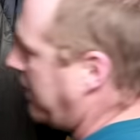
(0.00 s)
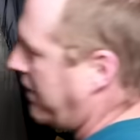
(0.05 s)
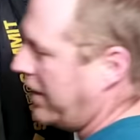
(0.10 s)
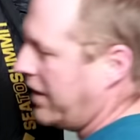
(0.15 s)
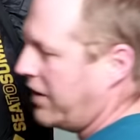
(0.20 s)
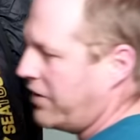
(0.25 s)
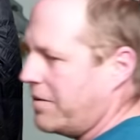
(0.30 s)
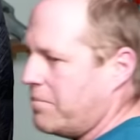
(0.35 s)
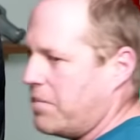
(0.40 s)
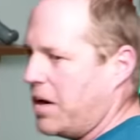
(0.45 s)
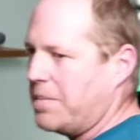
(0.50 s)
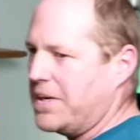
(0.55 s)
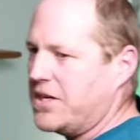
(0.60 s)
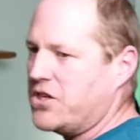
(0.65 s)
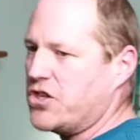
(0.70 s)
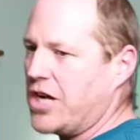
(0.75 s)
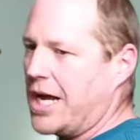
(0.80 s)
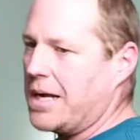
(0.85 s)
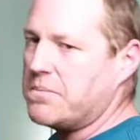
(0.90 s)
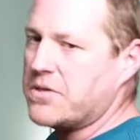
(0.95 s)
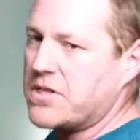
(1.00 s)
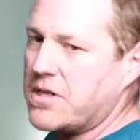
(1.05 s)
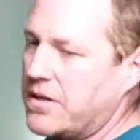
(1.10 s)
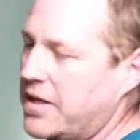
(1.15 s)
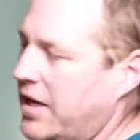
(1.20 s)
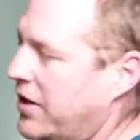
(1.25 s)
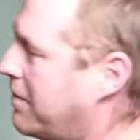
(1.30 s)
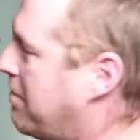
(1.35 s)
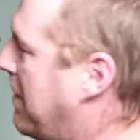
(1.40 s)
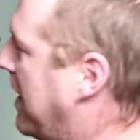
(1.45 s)
of the other mummy shapes that
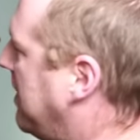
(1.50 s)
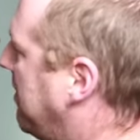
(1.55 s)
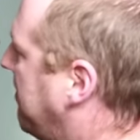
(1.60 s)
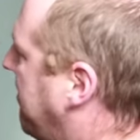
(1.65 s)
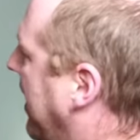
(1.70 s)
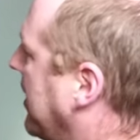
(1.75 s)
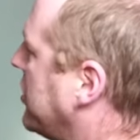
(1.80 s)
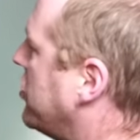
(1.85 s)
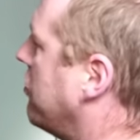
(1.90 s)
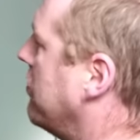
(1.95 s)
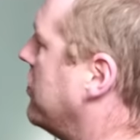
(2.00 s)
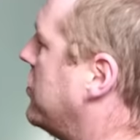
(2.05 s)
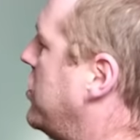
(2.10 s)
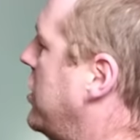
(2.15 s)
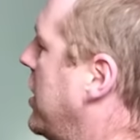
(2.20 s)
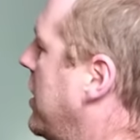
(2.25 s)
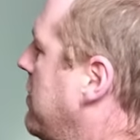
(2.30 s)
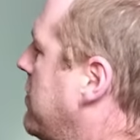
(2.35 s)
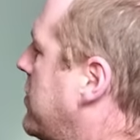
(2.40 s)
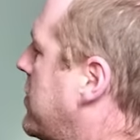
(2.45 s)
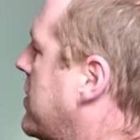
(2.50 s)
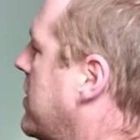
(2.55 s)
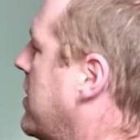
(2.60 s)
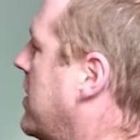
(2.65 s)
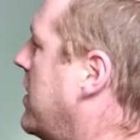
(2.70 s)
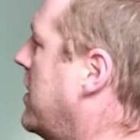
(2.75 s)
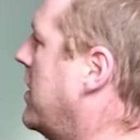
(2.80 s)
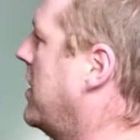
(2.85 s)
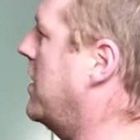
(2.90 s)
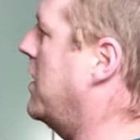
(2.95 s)
the other manufacturers use,
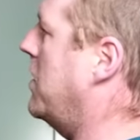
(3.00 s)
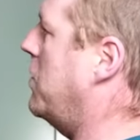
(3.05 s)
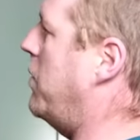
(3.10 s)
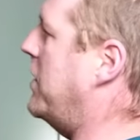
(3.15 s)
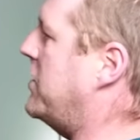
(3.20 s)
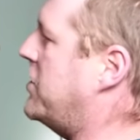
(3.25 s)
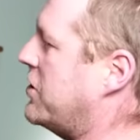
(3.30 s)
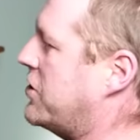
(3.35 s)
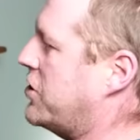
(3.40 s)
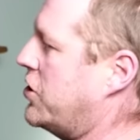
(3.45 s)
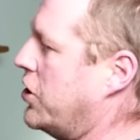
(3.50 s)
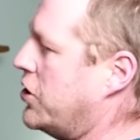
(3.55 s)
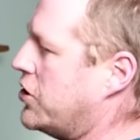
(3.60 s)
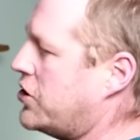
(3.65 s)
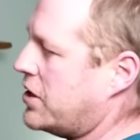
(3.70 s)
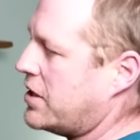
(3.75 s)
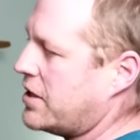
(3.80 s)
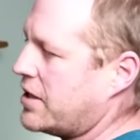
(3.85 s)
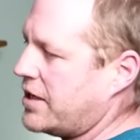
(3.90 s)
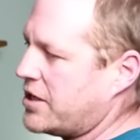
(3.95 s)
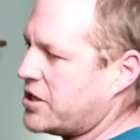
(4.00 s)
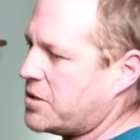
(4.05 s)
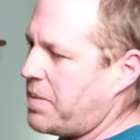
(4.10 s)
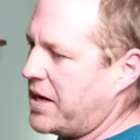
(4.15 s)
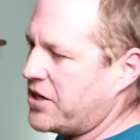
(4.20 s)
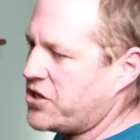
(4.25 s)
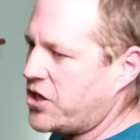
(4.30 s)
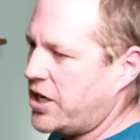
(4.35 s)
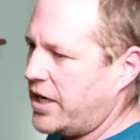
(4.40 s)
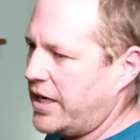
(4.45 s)
which is good,
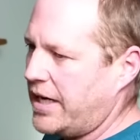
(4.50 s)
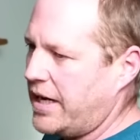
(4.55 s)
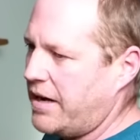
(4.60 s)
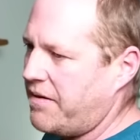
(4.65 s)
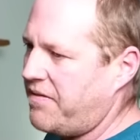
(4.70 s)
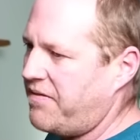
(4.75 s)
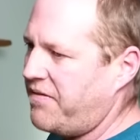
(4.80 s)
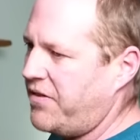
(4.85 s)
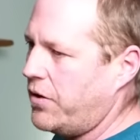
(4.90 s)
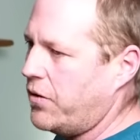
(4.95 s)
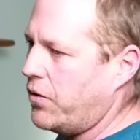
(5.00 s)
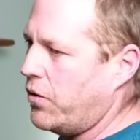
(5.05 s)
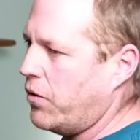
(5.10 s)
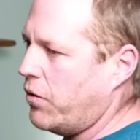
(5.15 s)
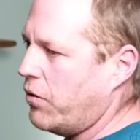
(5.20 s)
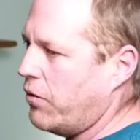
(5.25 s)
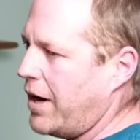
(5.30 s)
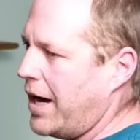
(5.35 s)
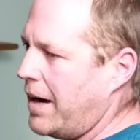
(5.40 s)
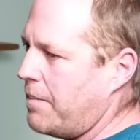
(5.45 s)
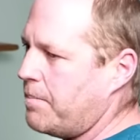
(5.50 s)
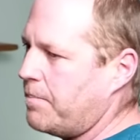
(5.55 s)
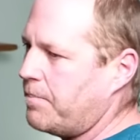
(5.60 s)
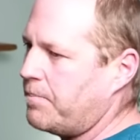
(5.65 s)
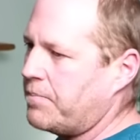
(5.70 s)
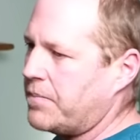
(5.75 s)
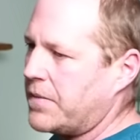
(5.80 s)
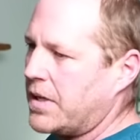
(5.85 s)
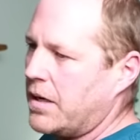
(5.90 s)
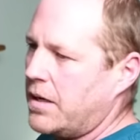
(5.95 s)
especially if you're a
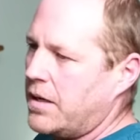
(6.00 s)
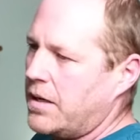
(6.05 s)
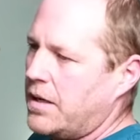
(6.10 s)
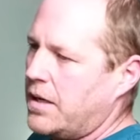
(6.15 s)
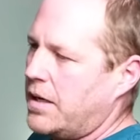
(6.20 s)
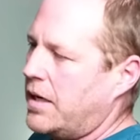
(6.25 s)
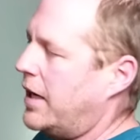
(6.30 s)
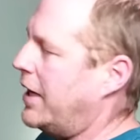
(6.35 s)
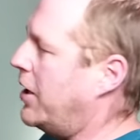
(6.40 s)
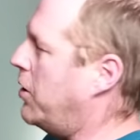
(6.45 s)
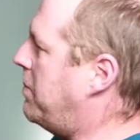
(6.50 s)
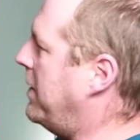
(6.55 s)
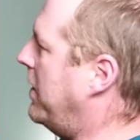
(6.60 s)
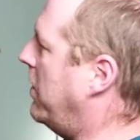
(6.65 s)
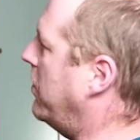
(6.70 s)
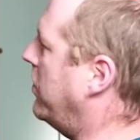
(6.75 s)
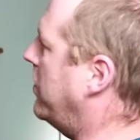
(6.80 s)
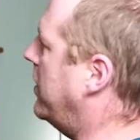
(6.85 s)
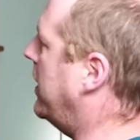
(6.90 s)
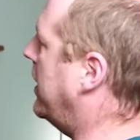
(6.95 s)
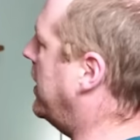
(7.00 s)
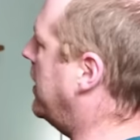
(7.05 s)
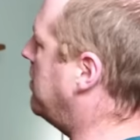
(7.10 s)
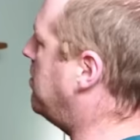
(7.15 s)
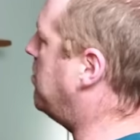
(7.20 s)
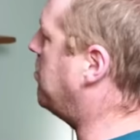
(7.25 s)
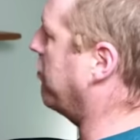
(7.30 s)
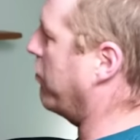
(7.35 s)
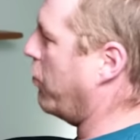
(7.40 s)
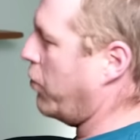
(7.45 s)
little bit on
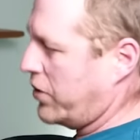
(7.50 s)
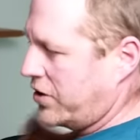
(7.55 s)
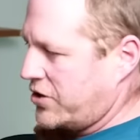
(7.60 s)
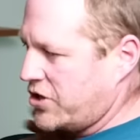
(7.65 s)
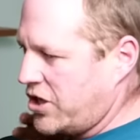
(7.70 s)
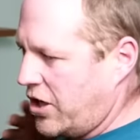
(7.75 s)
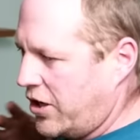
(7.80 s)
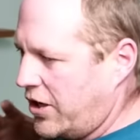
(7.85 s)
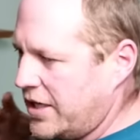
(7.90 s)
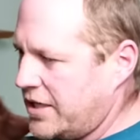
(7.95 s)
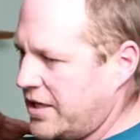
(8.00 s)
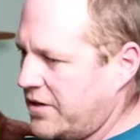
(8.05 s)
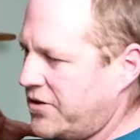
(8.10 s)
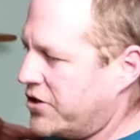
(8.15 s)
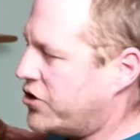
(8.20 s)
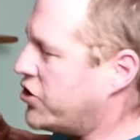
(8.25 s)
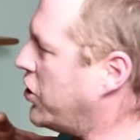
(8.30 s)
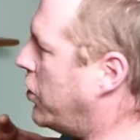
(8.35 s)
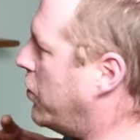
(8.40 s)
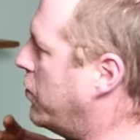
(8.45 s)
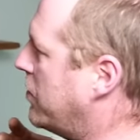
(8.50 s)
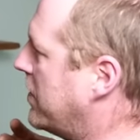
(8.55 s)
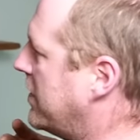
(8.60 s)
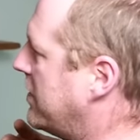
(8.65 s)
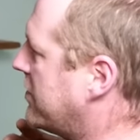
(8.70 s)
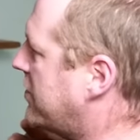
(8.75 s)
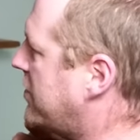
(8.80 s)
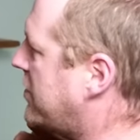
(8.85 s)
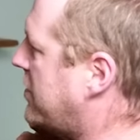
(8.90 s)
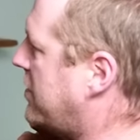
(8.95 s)
the broader side in the
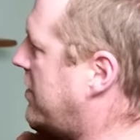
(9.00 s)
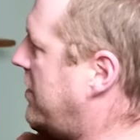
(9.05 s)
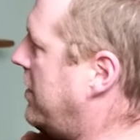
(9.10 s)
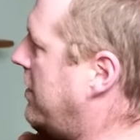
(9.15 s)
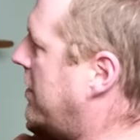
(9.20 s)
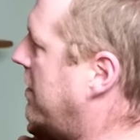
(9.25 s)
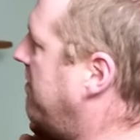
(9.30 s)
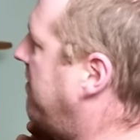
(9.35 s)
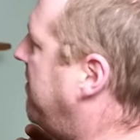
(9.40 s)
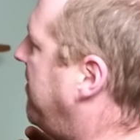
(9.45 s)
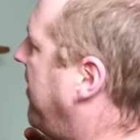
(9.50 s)
shoulders. You can